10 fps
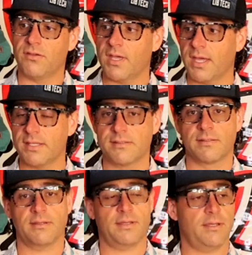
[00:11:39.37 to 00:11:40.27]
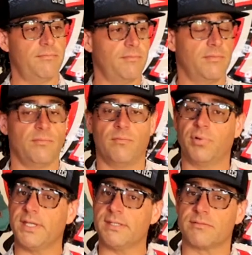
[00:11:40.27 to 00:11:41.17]
you guys. Um,
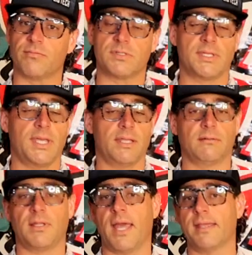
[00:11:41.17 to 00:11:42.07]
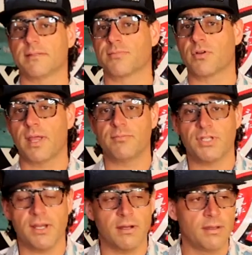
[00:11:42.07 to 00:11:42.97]
please, once again, like, subscribe,
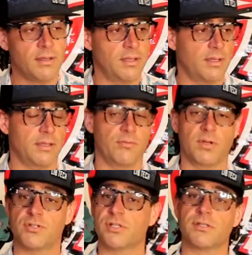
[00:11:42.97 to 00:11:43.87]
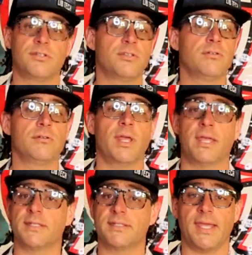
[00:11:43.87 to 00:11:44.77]
share. Uh, we are just a dude
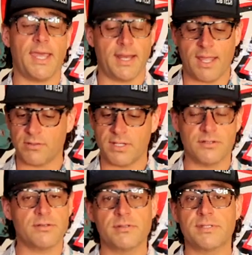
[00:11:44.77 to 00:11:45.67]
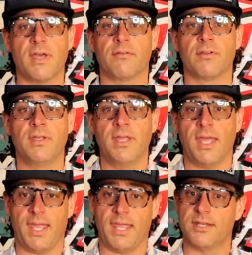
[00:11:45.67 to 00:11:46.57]
and his dad out there doing stuff
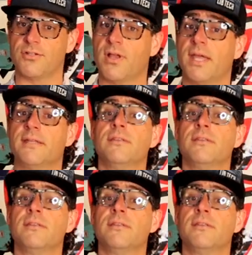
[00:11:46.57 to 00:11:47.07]
and trying